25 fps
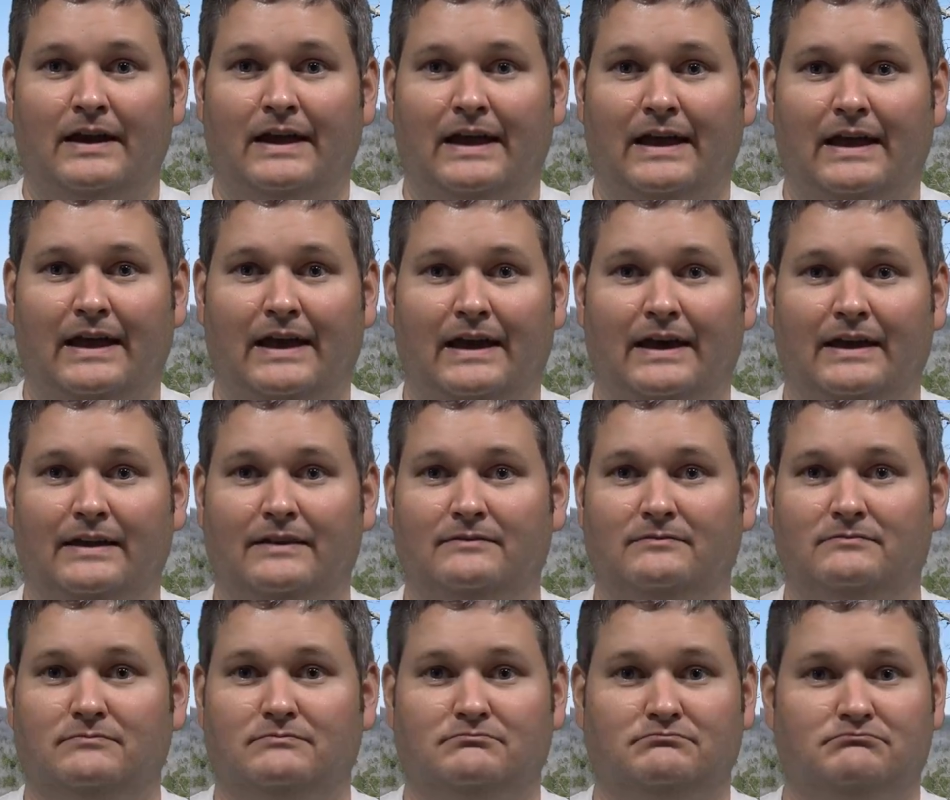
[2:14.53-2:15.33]

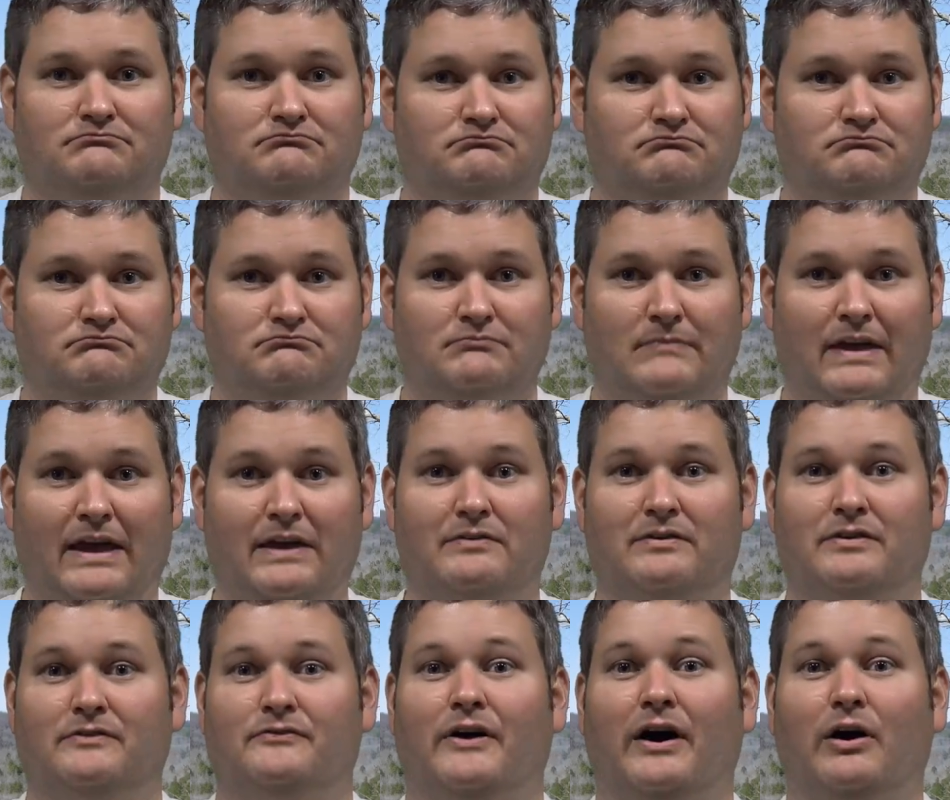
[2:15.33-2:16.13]
And
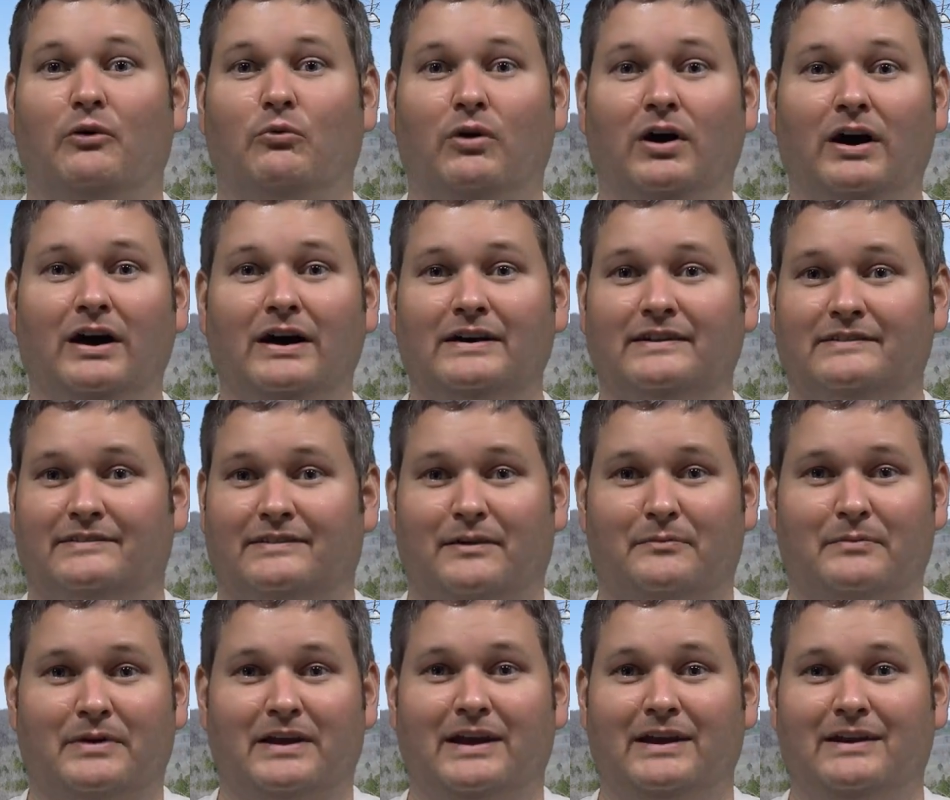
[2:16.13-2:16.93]
even if I was,
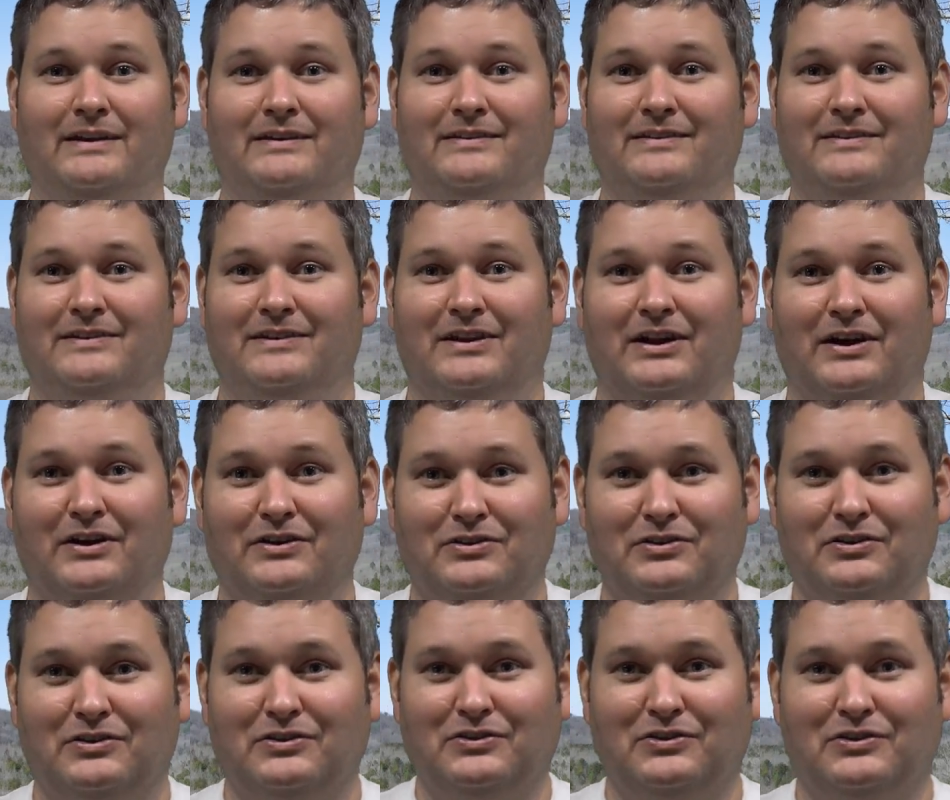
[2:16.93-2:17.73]
I mean, you know,
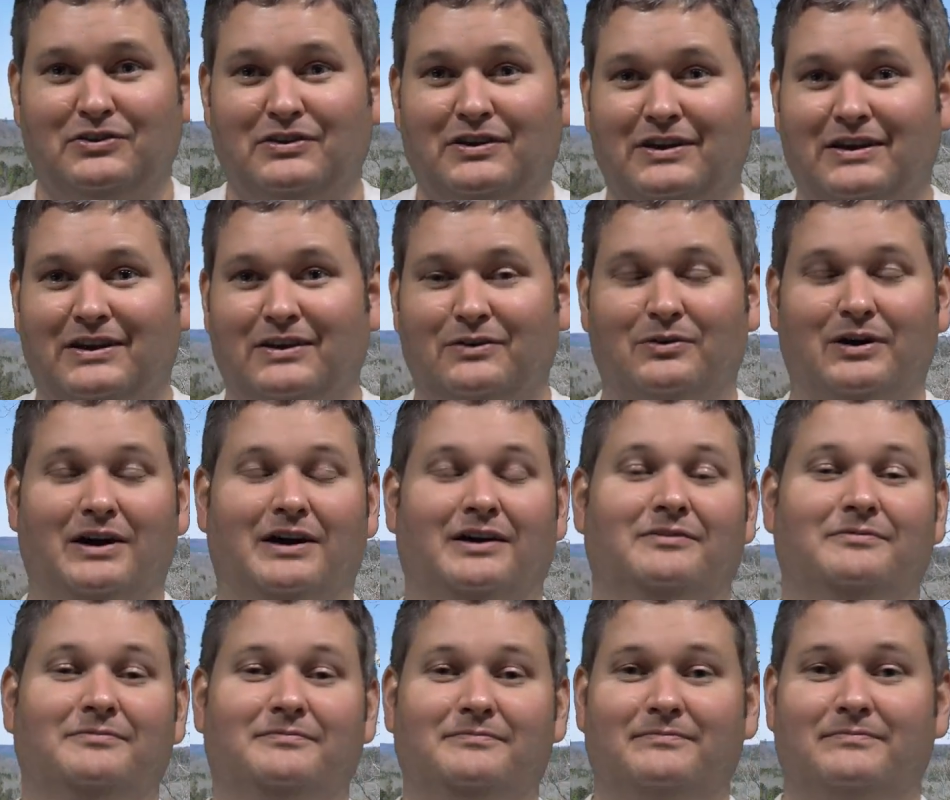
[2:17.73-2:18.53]
you, you,
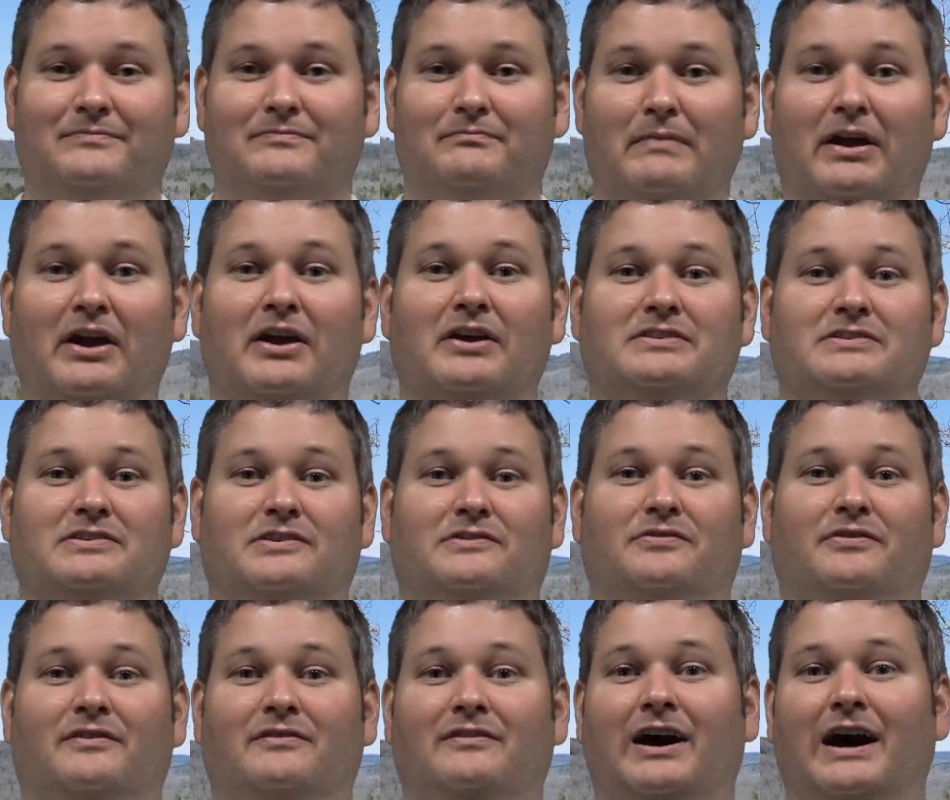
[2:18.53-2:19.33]
well, Marriage
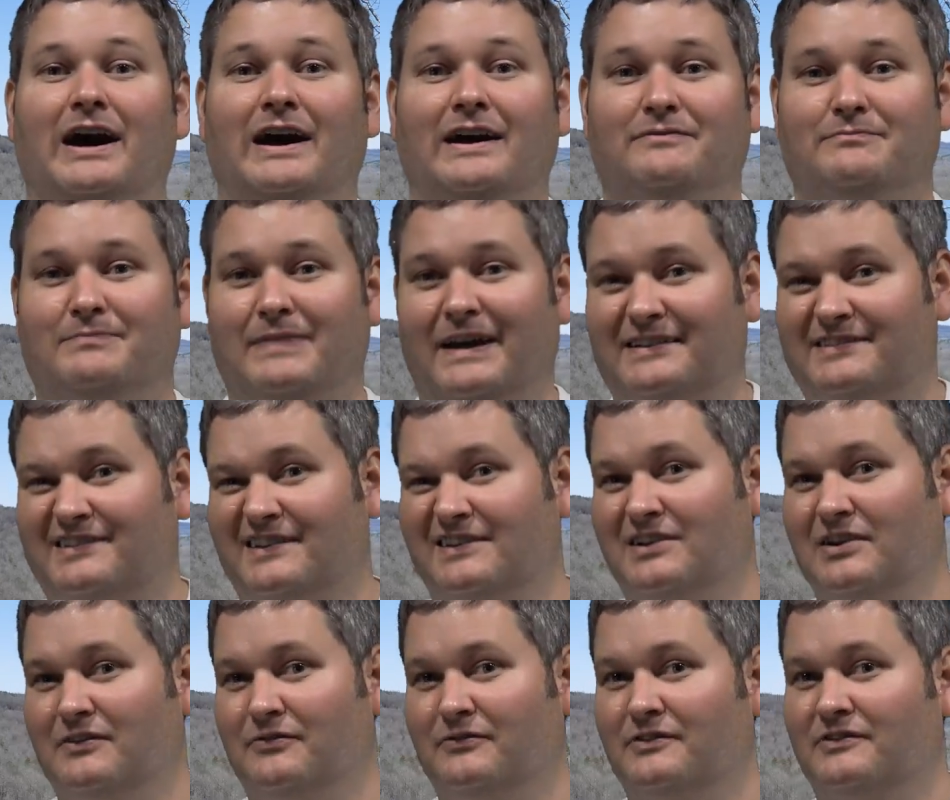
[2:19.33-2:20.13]
is for life. That's
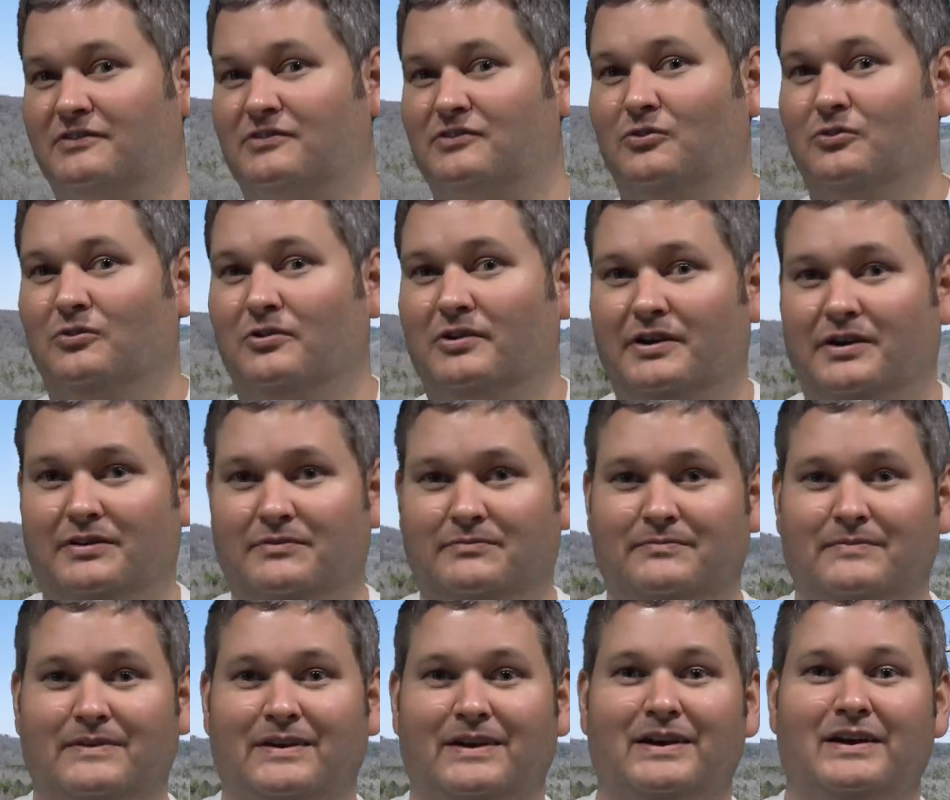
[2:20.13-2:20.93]
a different story.
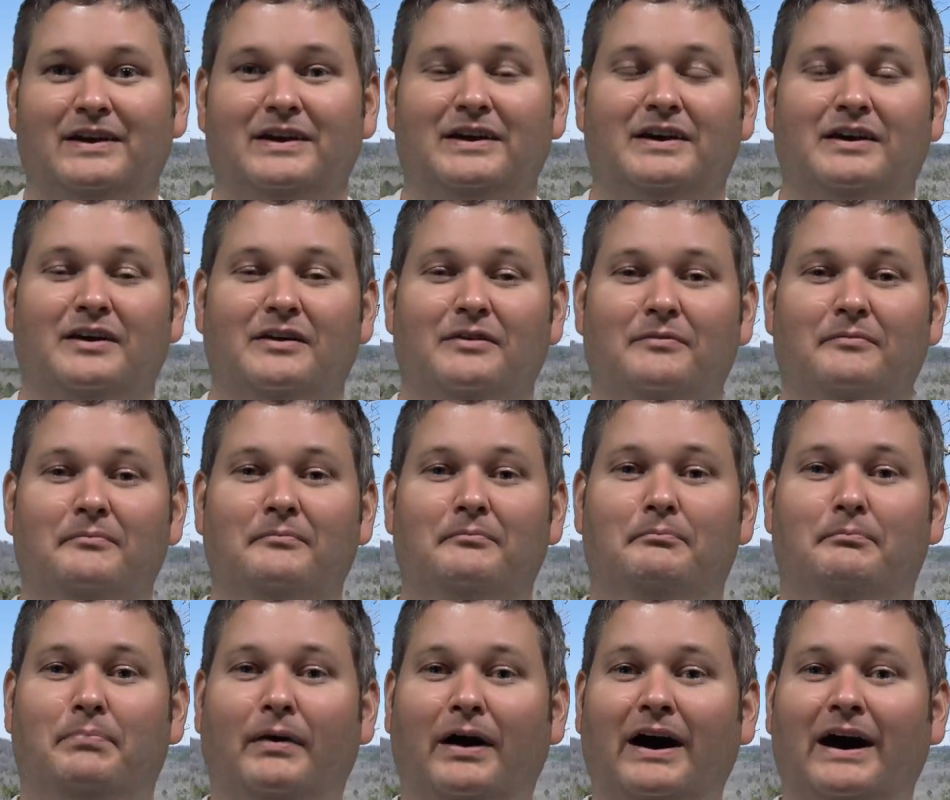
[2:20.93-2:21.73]

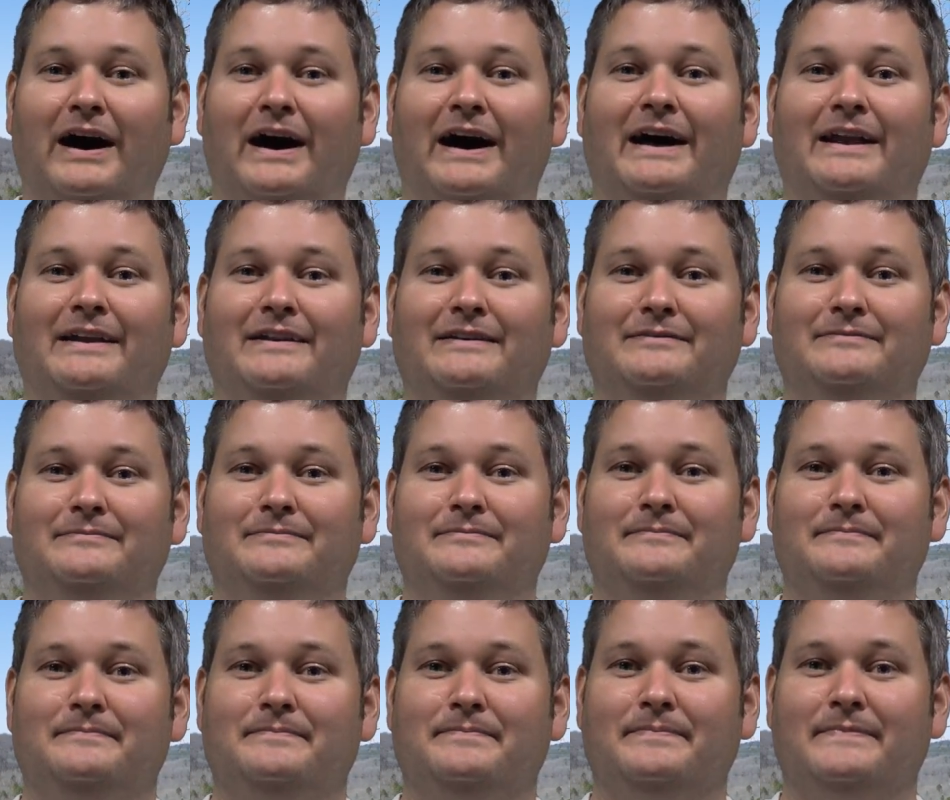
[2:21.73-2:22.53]
But
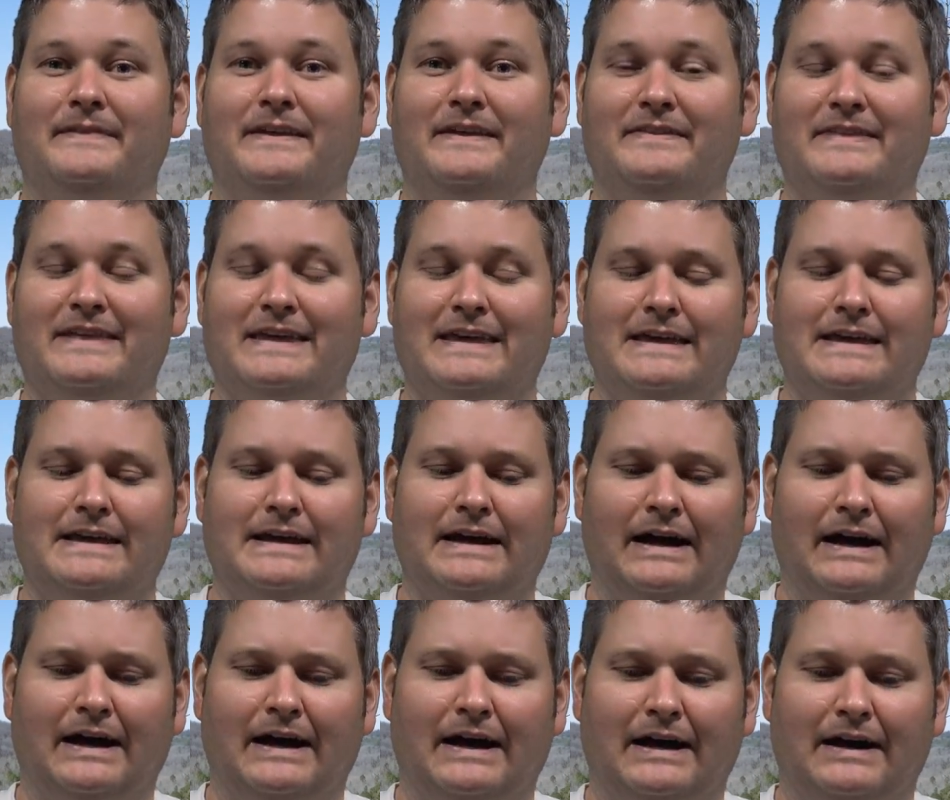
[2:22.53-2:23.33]

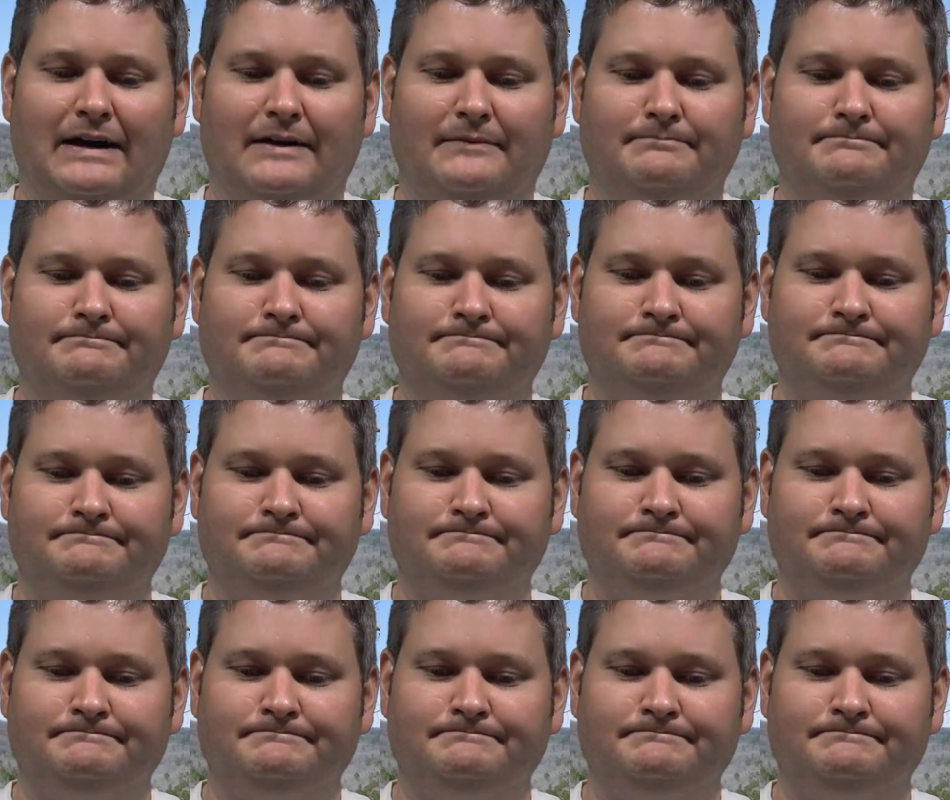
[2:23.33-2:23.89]
the um,